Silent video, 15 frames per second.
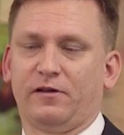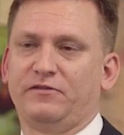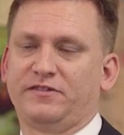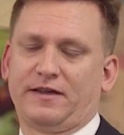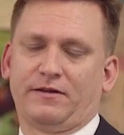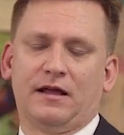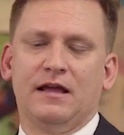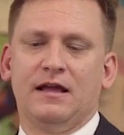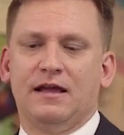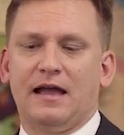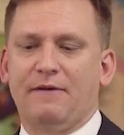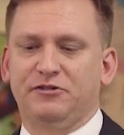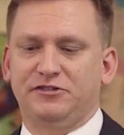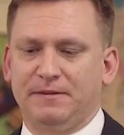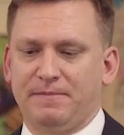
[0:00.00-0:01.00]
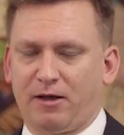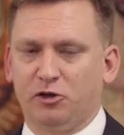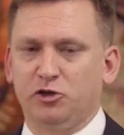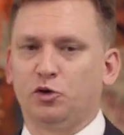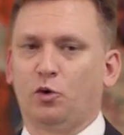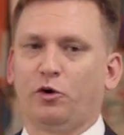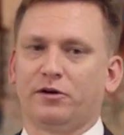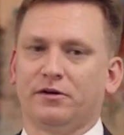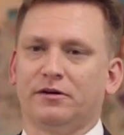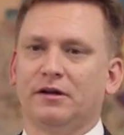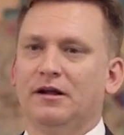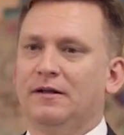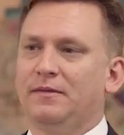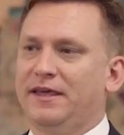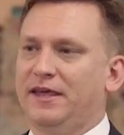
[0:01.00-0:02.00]
If you ever see Michael Jordan,
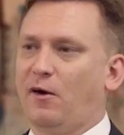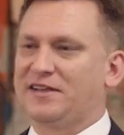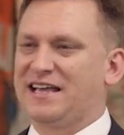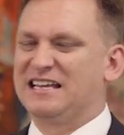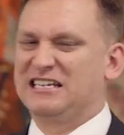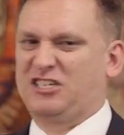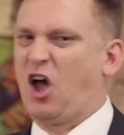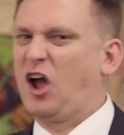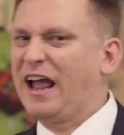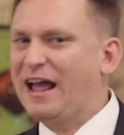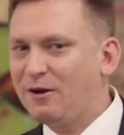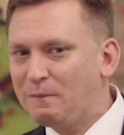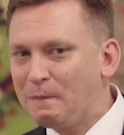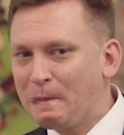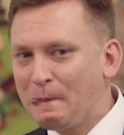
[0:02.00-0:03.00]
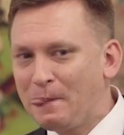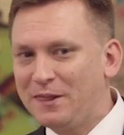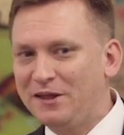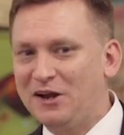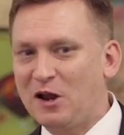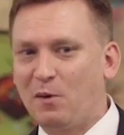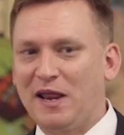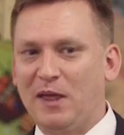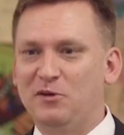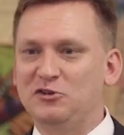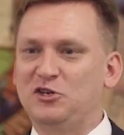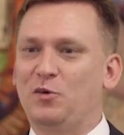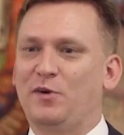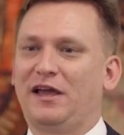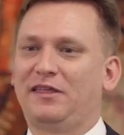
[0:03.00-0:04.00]
he always had his tongue out, when he was
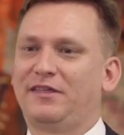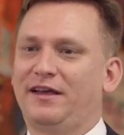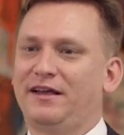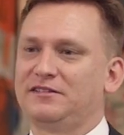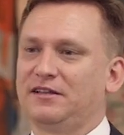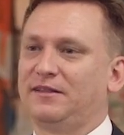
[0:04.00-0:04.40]
doing things.